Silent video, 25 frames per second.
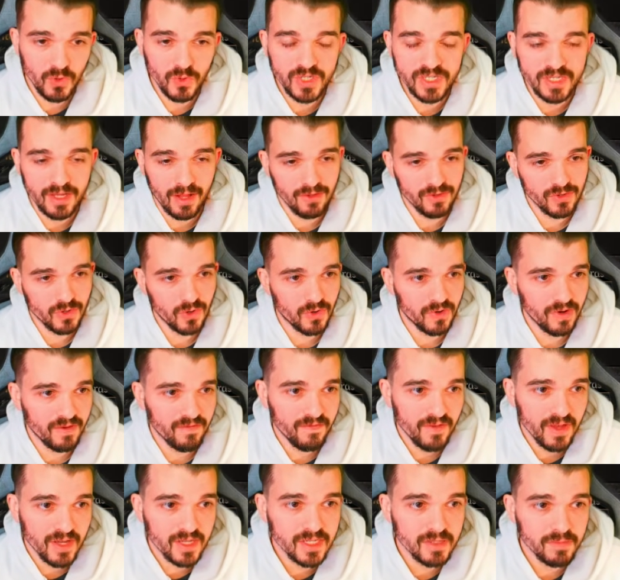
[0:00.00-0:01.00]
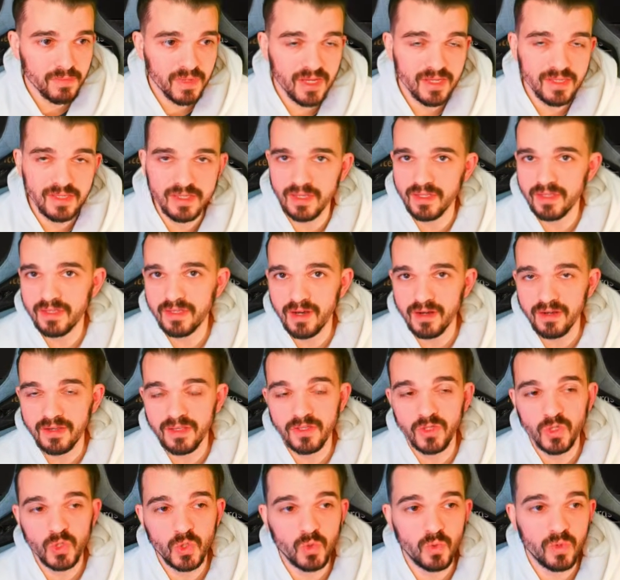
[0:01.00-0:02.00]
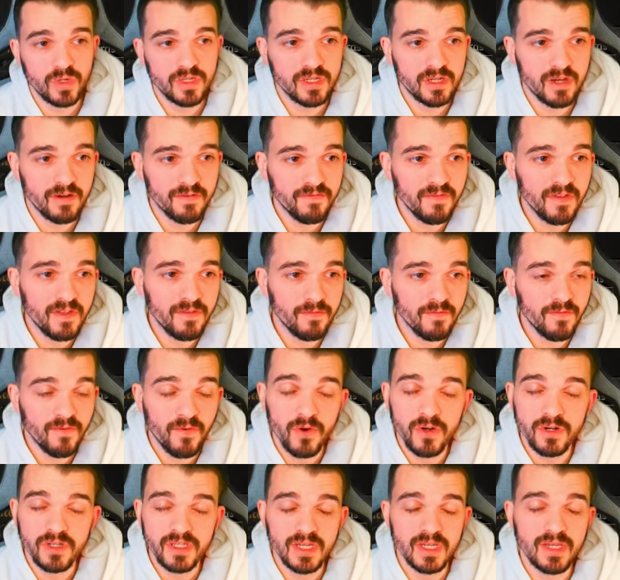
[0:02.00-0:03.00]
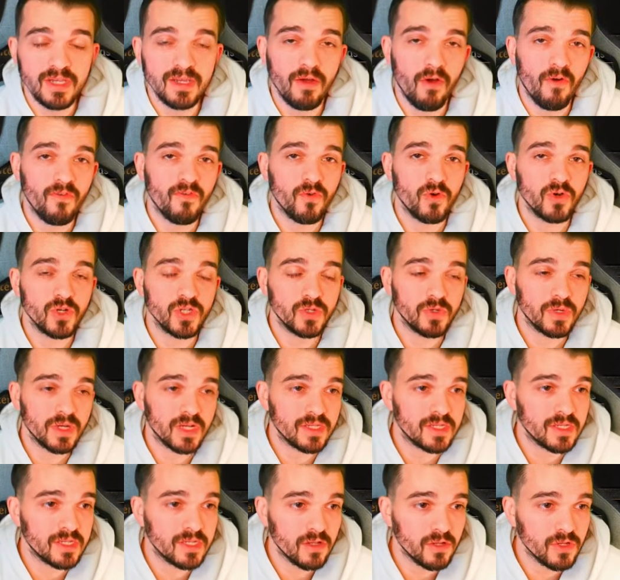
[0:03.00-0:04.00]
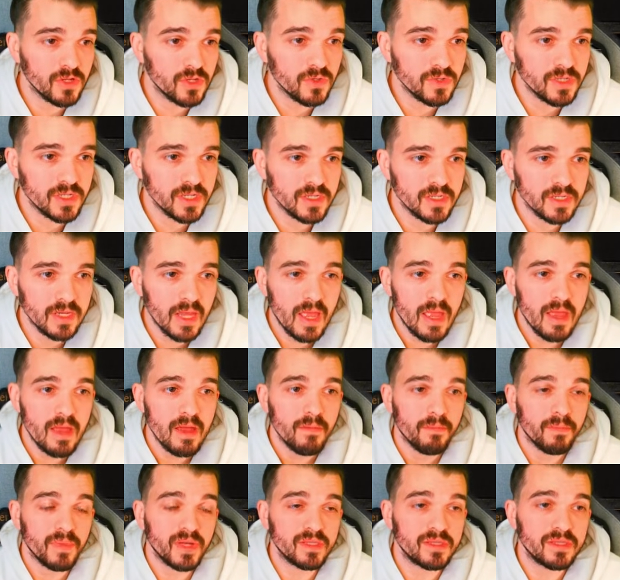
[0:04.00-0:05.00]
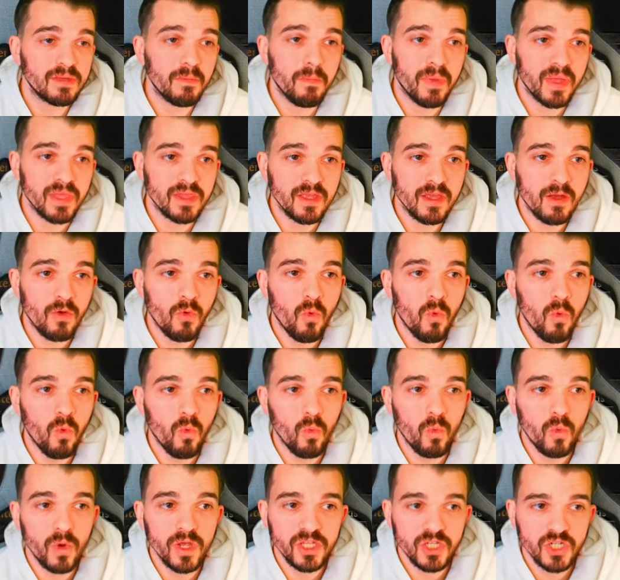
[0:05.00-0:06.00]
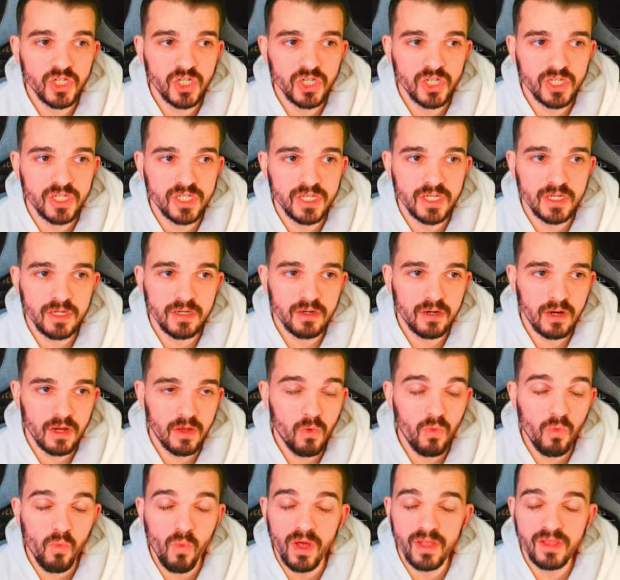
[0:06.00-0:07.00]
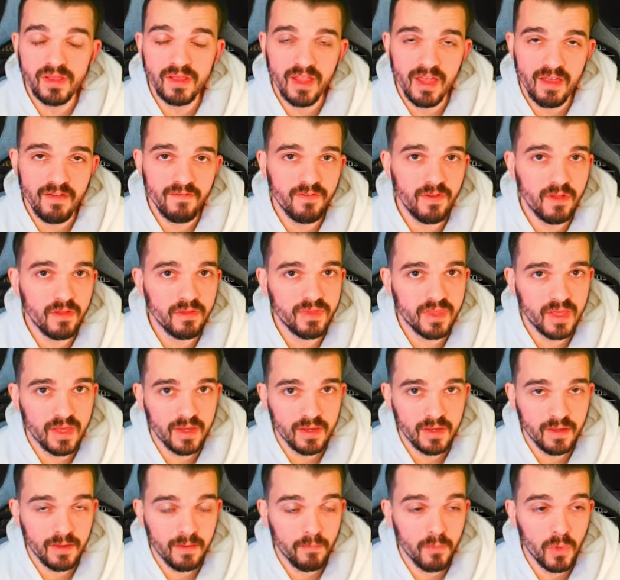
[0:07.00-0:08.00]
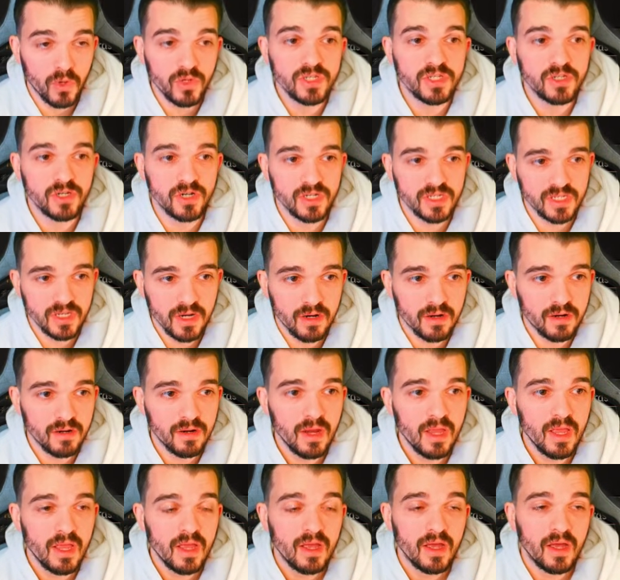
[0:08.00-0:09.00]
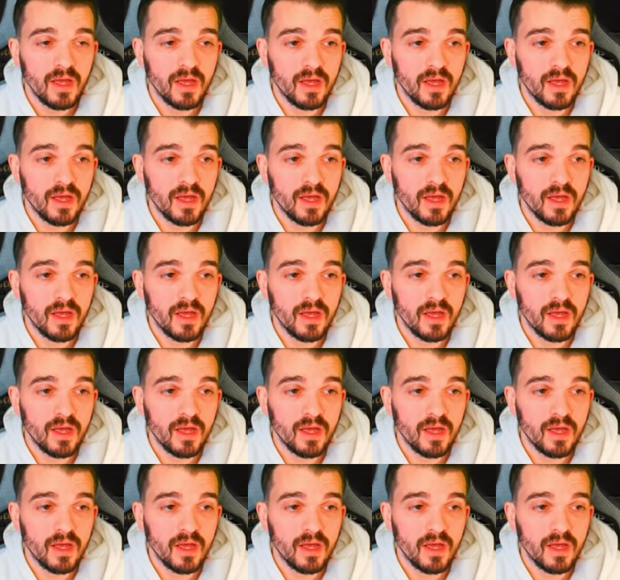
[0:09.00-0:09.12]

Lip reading: lose all your investment and turn it to a tier 14. Of course you can still use it, but depending which tier and what level the monsters are,